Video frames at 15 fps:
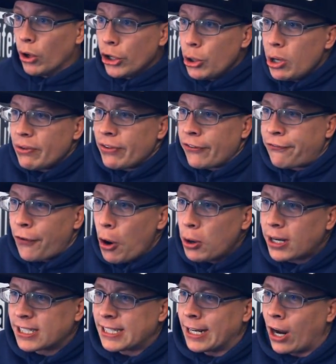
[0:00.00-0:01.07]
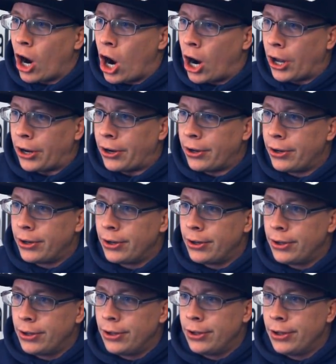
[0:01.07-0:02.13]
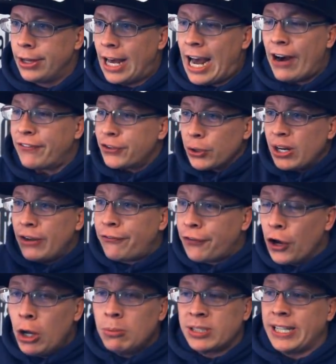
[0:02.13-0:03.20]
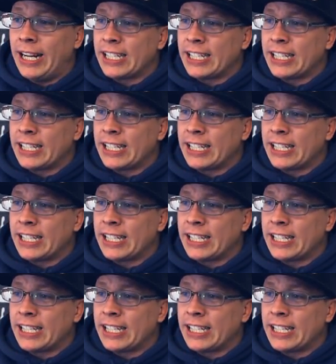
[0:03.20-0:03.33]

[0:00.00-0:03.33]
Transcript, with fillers: are you even focusing on? After he films,